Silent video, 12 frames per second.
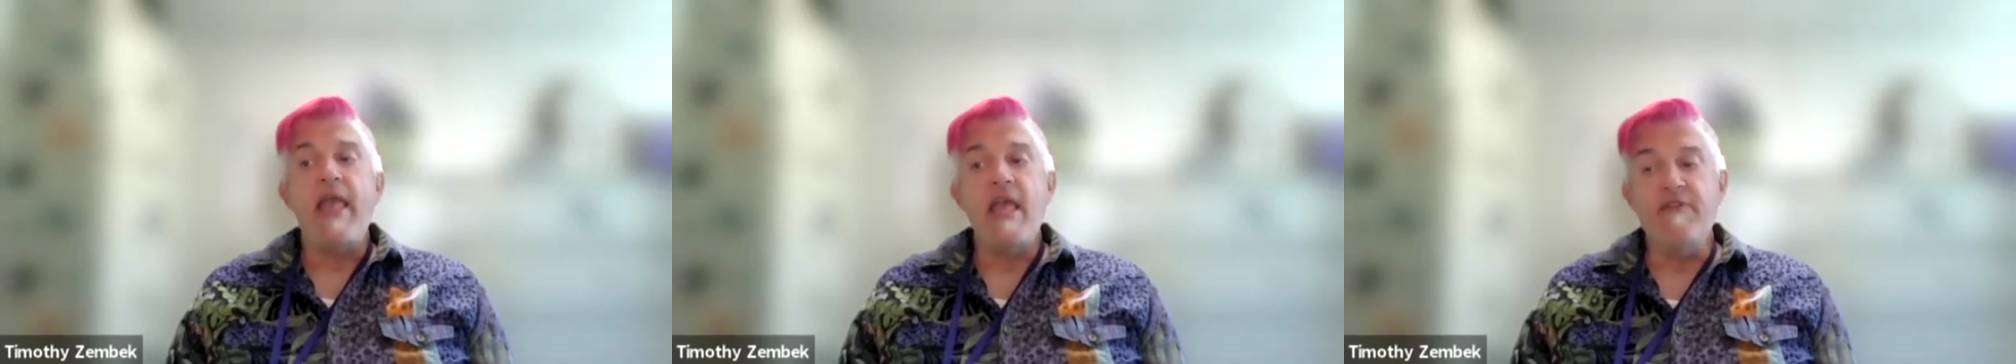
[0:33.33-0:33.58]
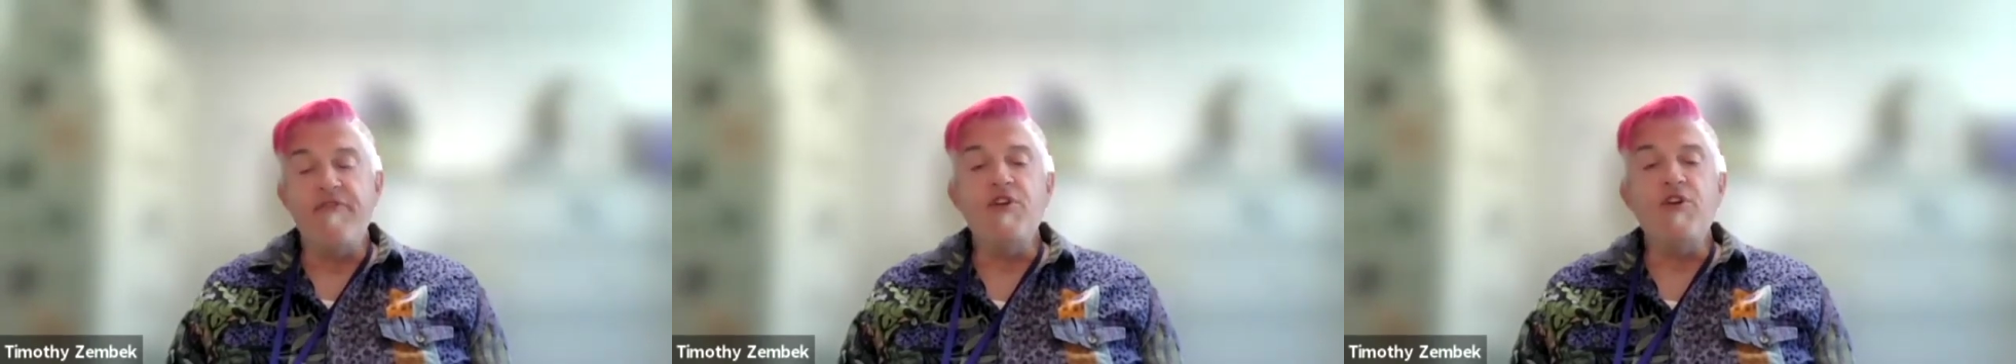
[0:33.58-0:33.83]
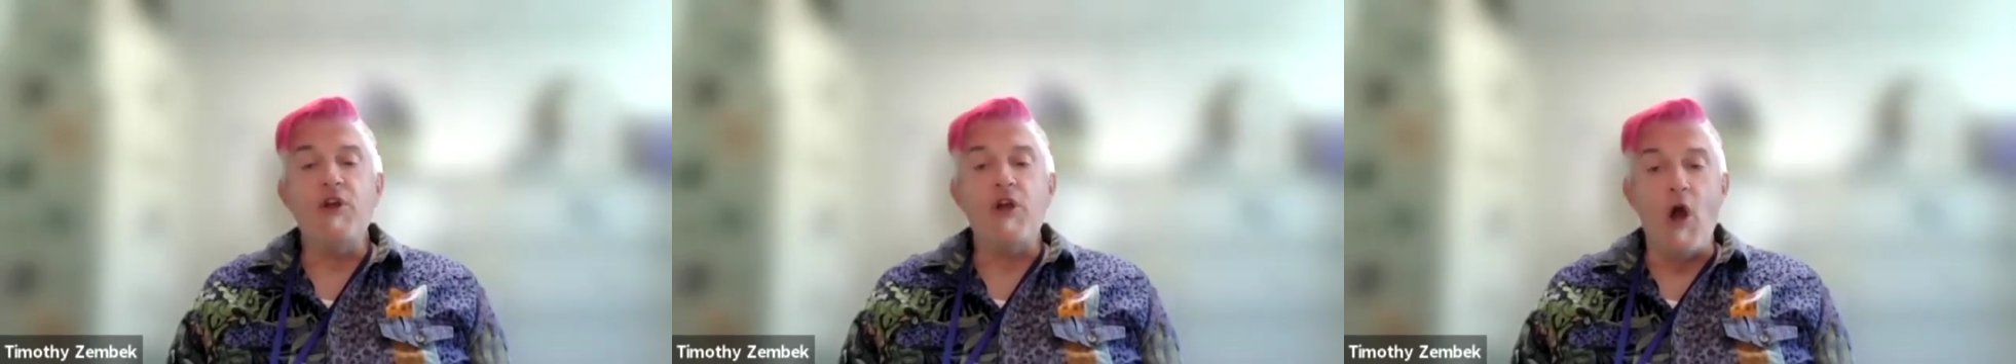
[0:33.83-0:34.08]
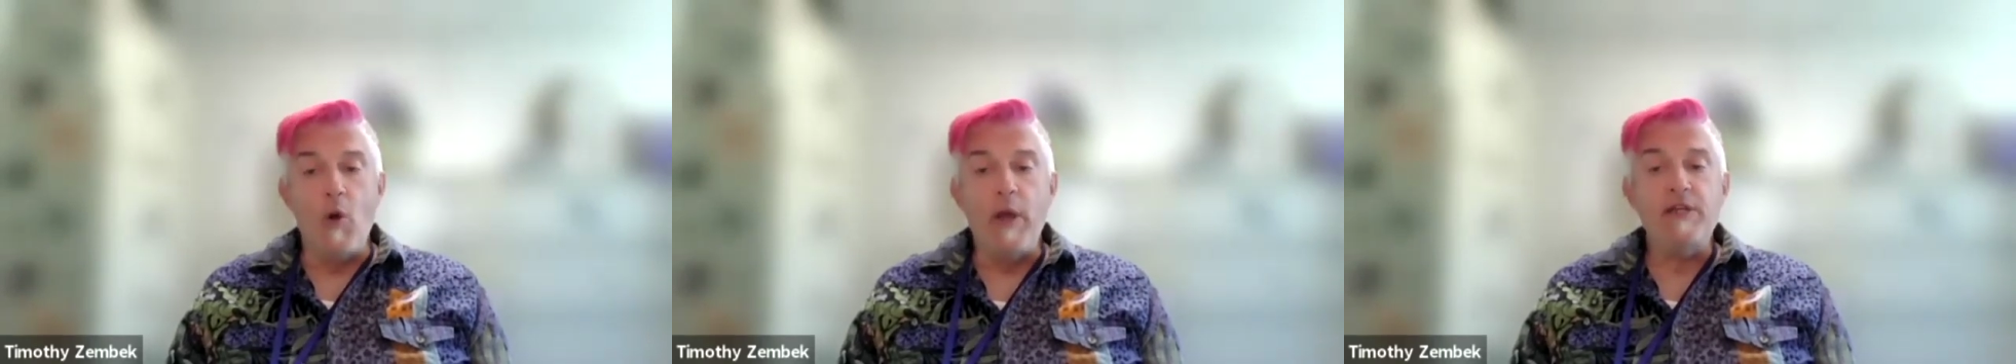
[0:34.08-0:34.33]
if you're
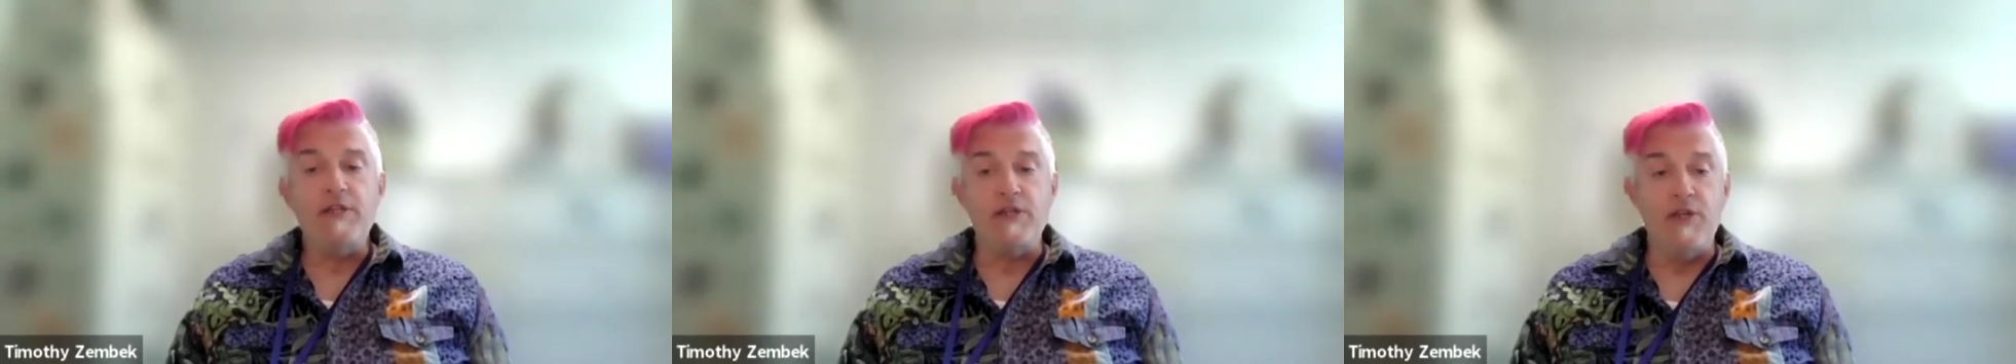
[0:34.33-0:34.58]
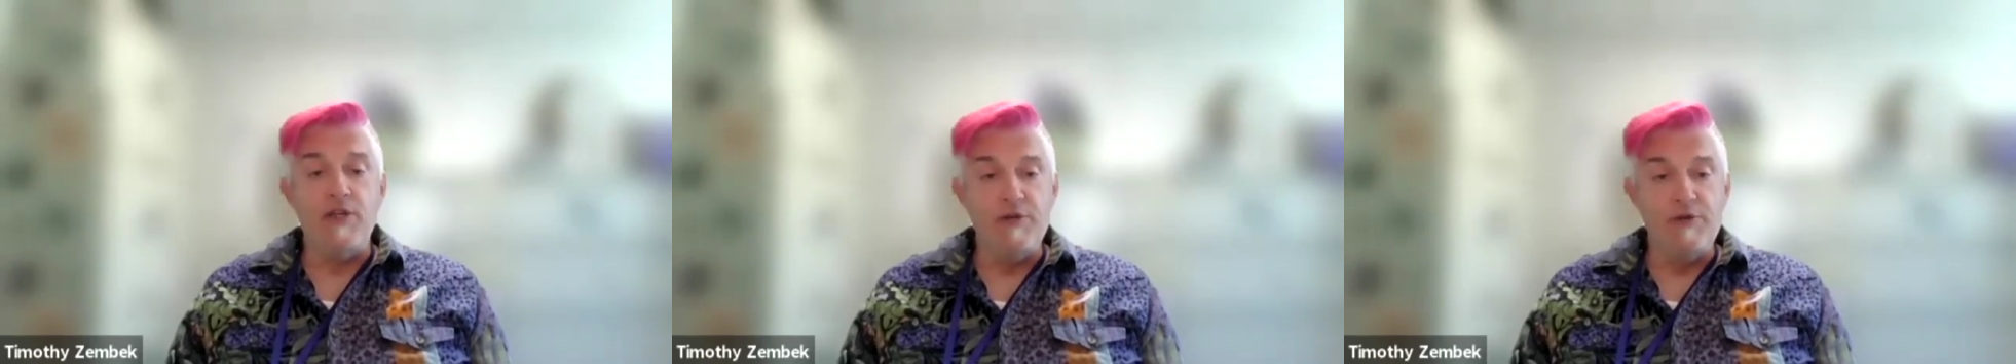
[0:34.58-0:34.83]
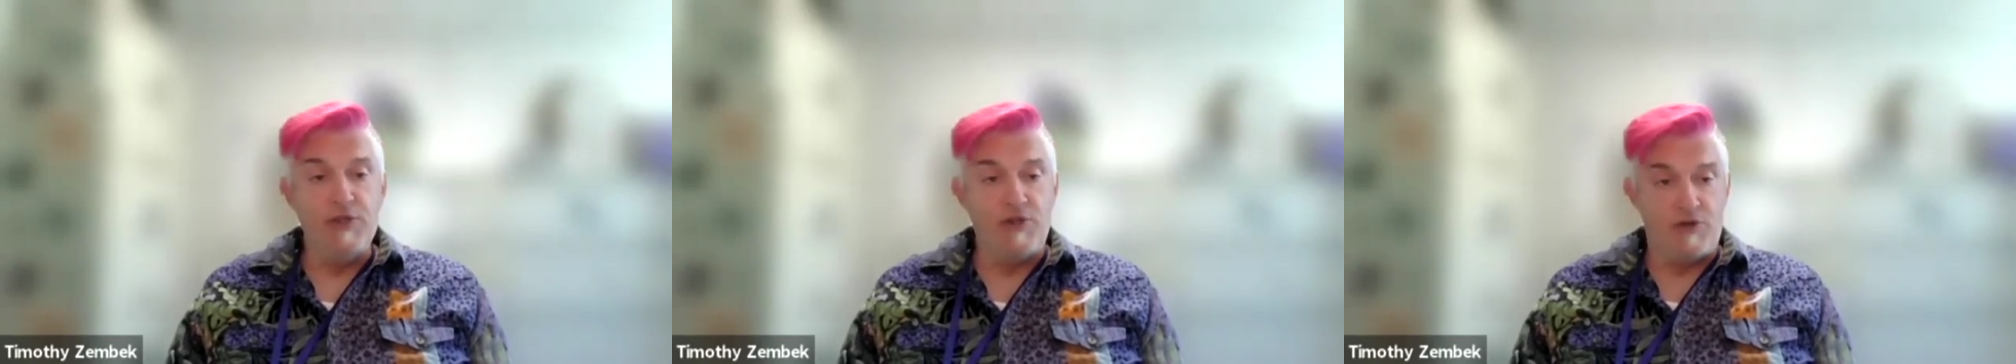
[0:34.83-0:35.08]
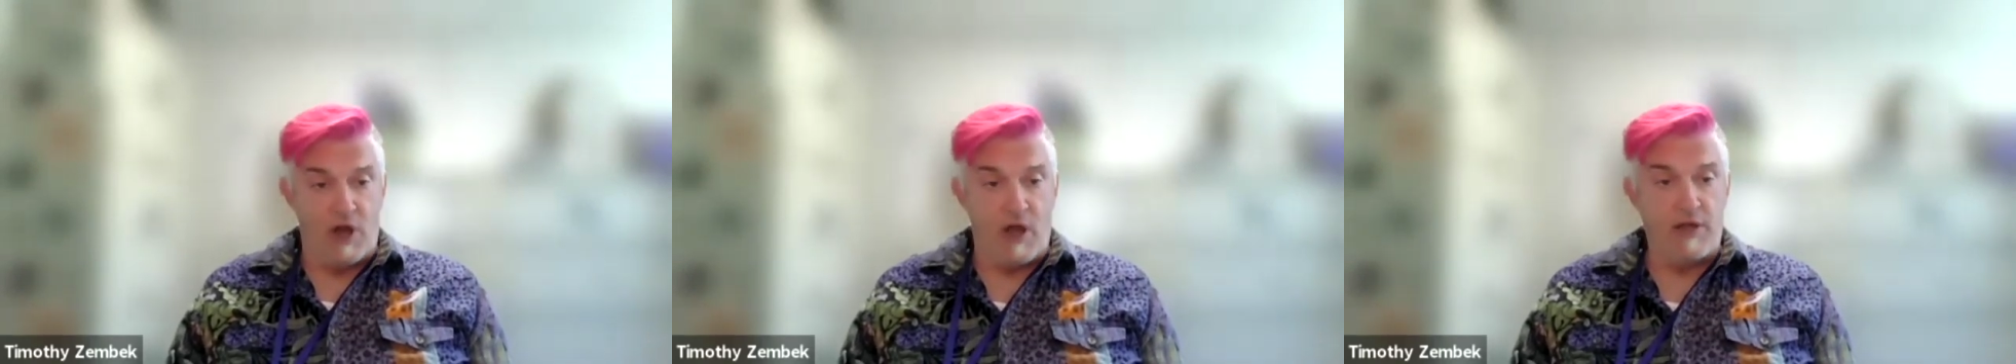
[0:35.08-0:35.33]
going to use
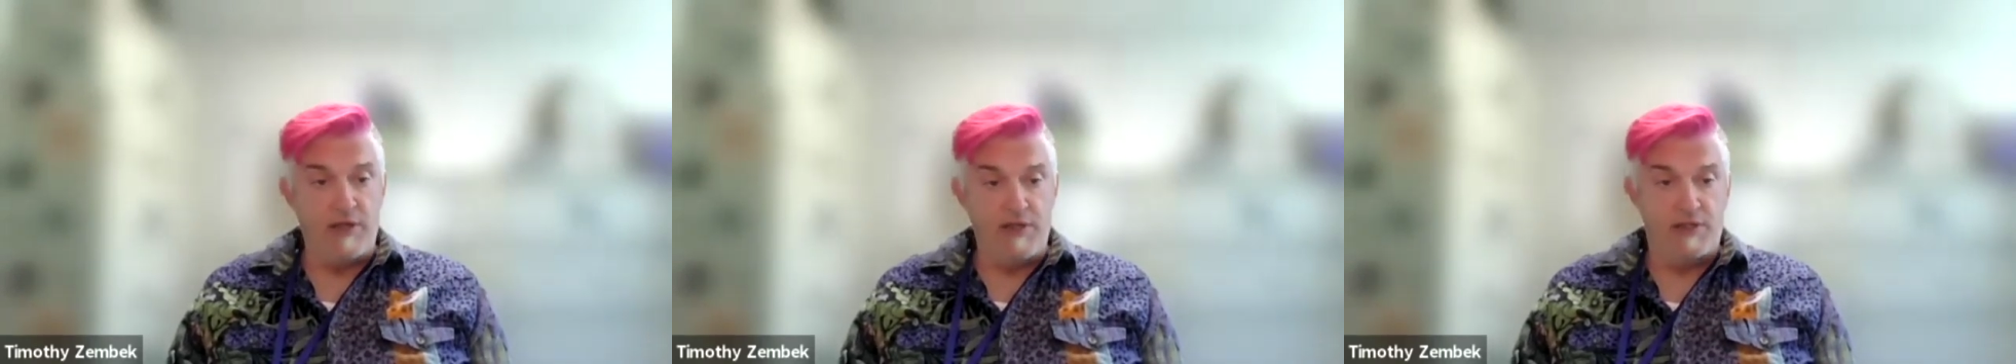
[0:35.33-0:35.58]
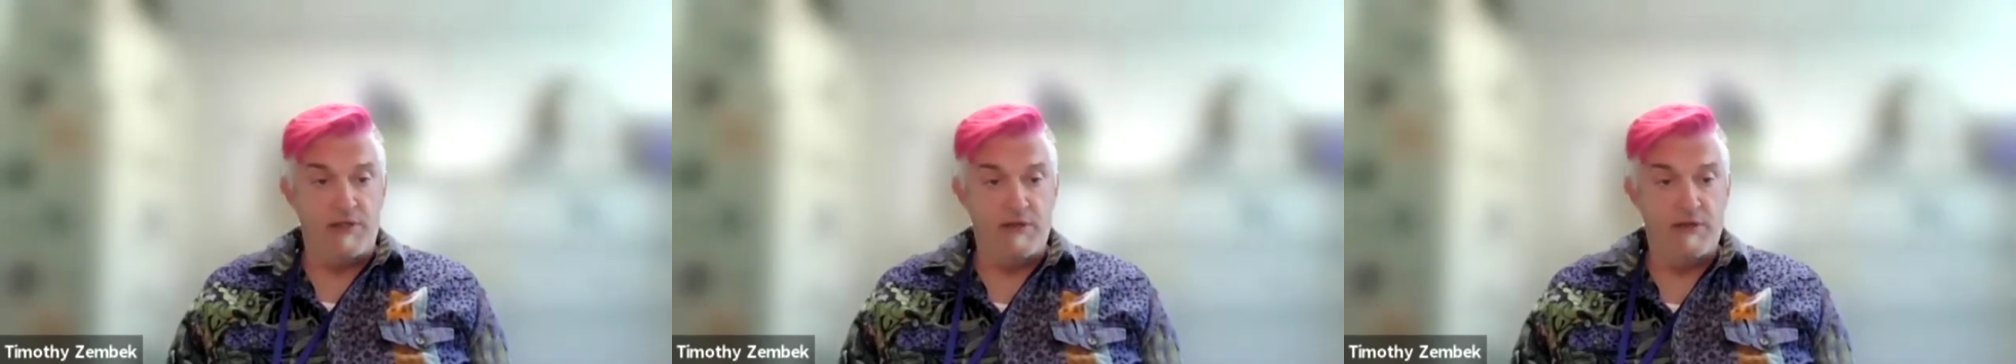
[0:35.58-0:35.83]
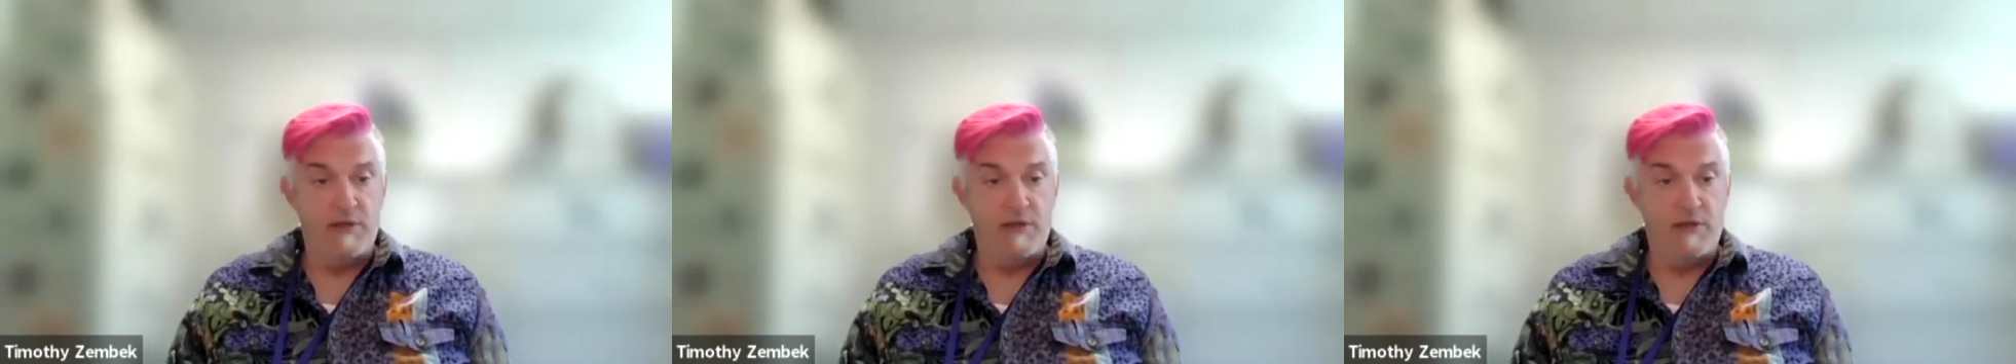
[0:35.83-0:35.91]
drugs,